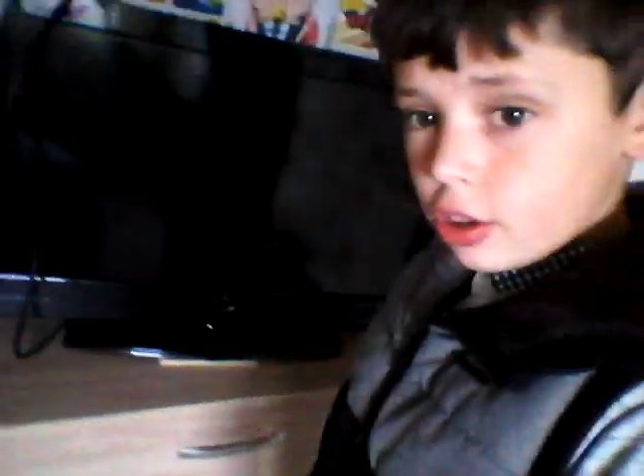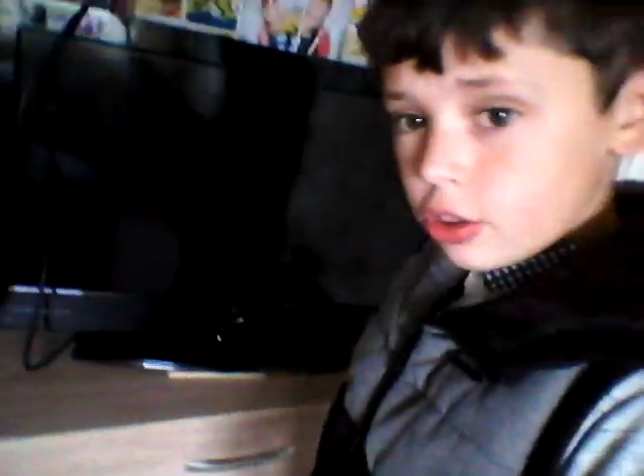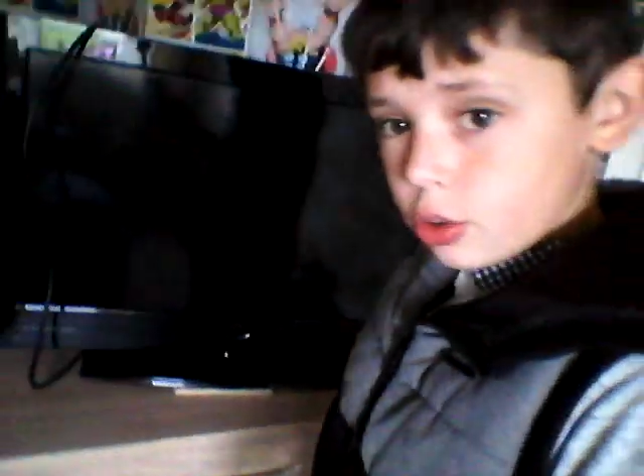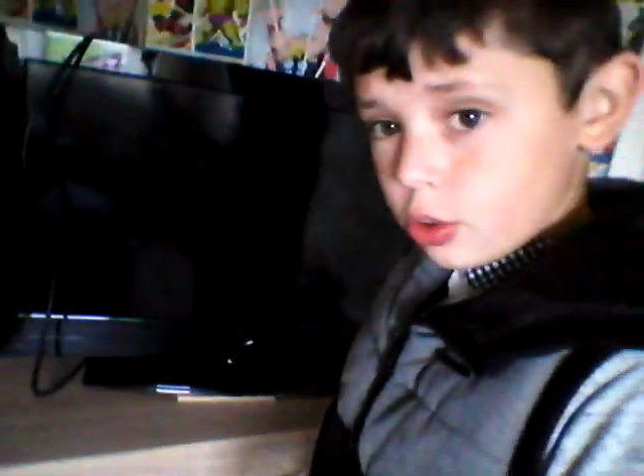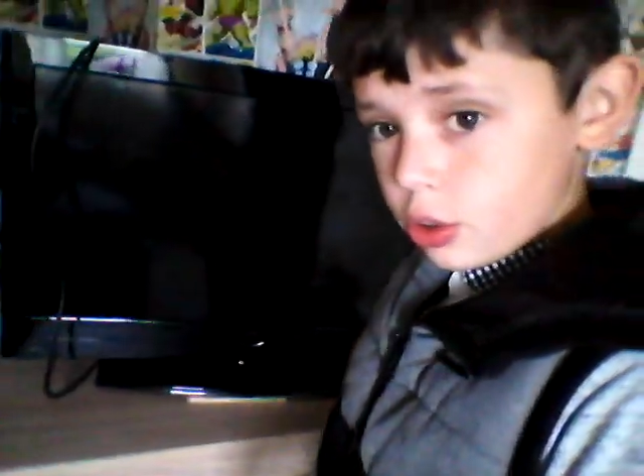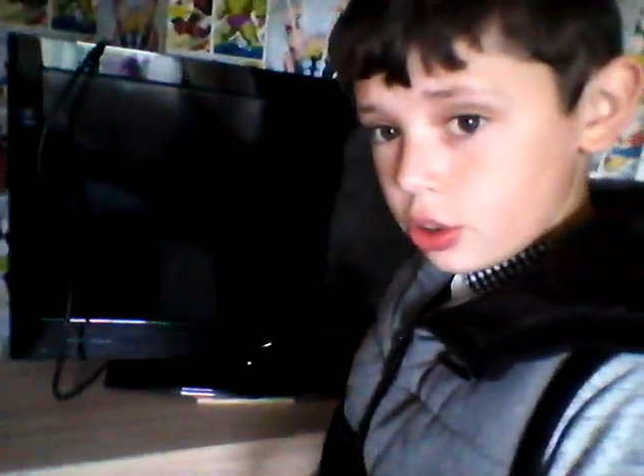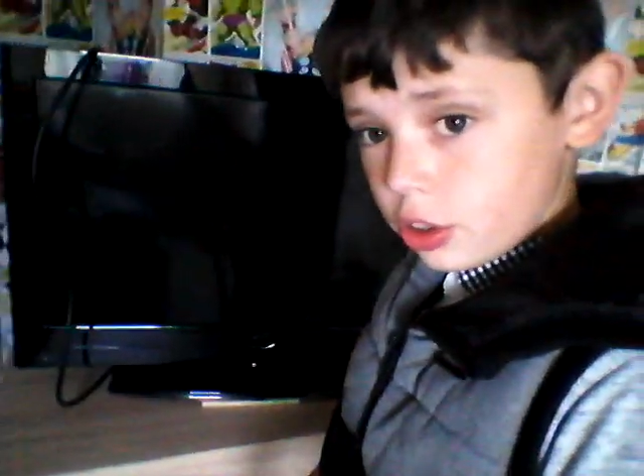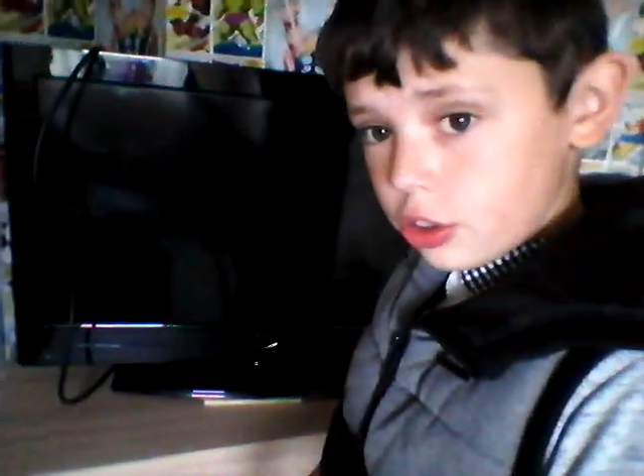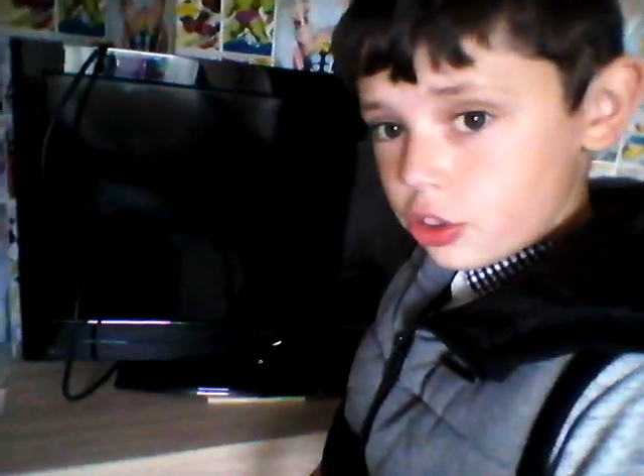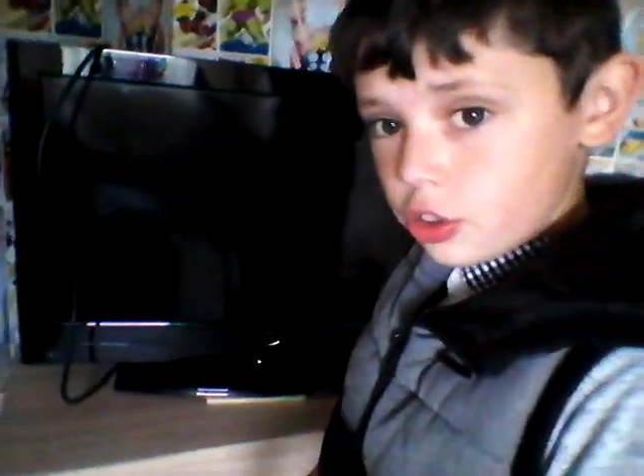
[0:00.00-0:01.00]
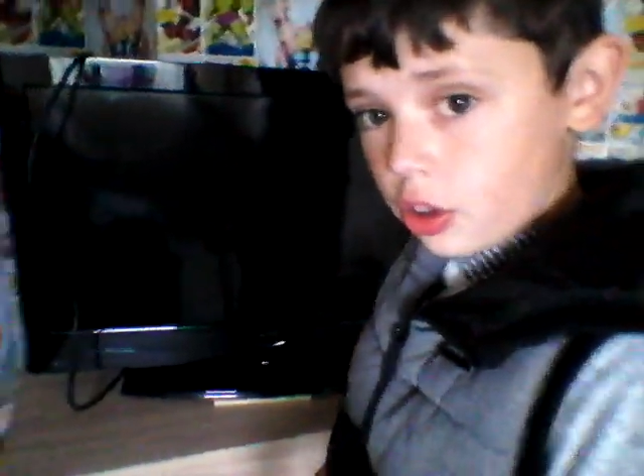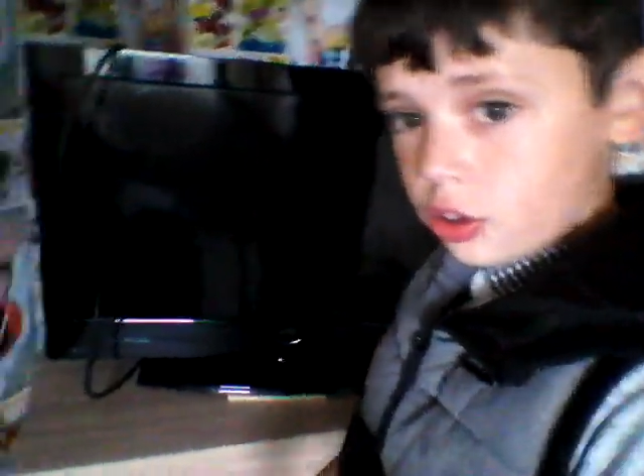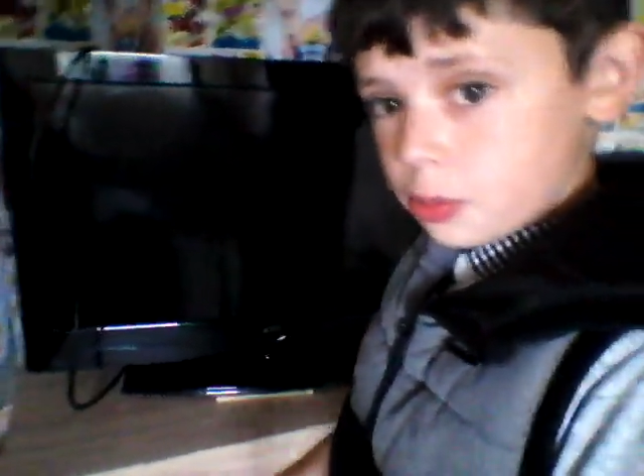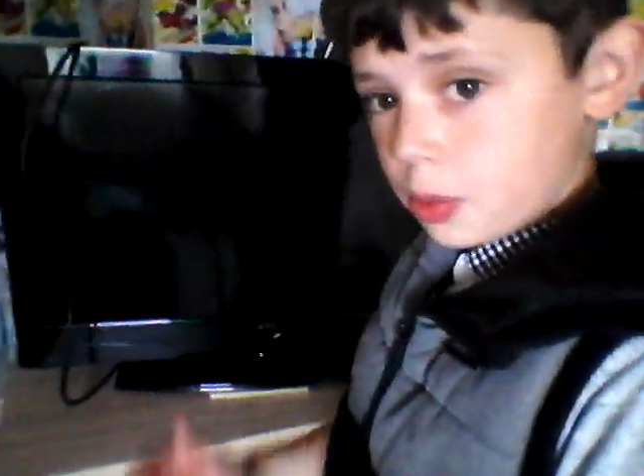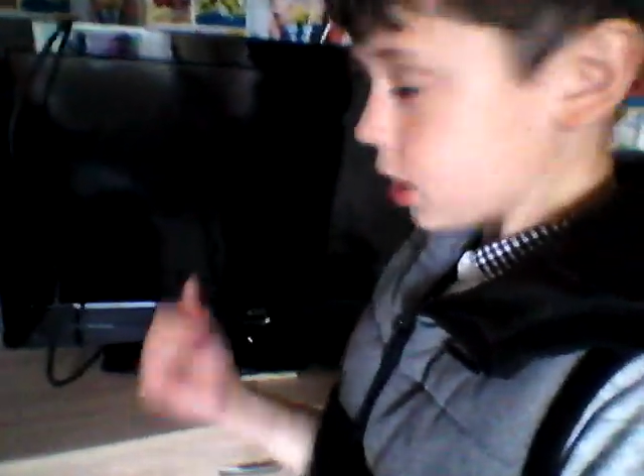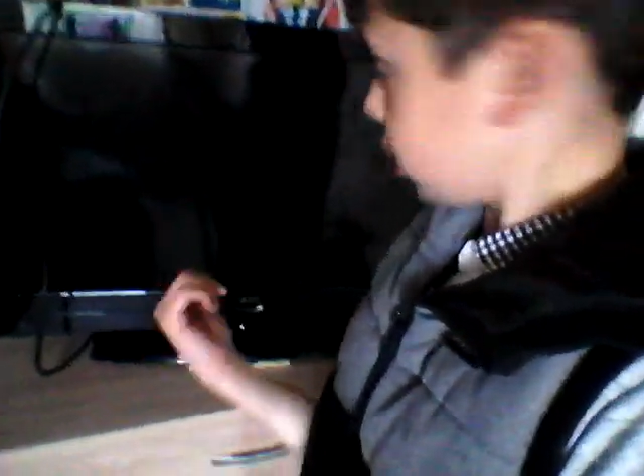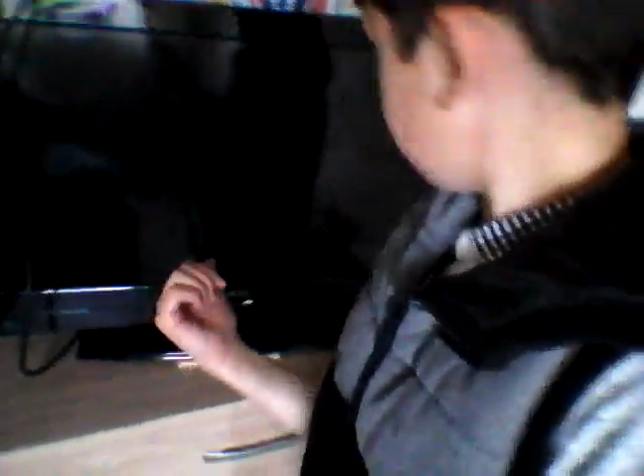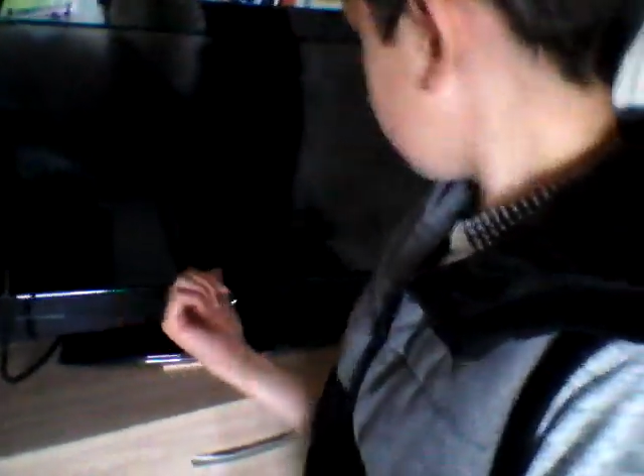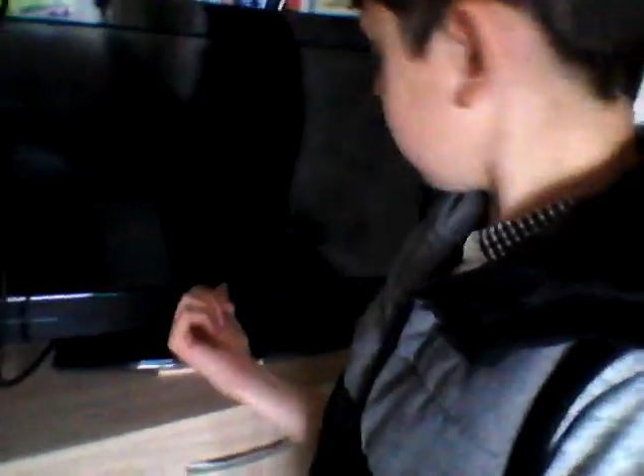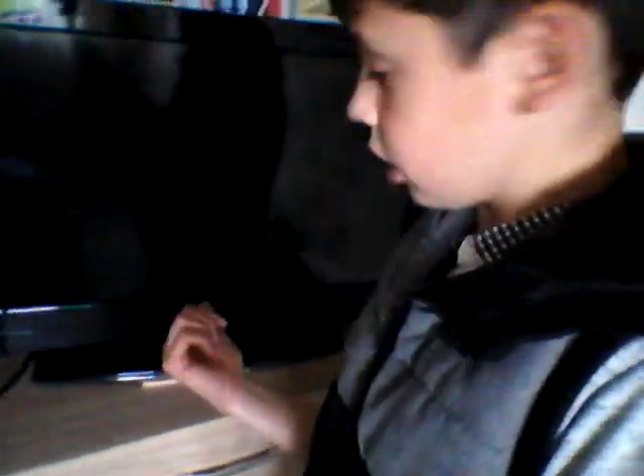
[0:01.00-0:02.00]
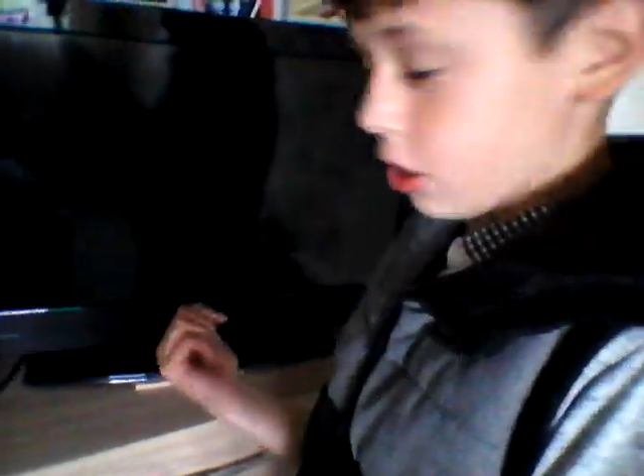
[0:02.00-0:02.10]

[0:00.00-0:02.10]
So this is my telly,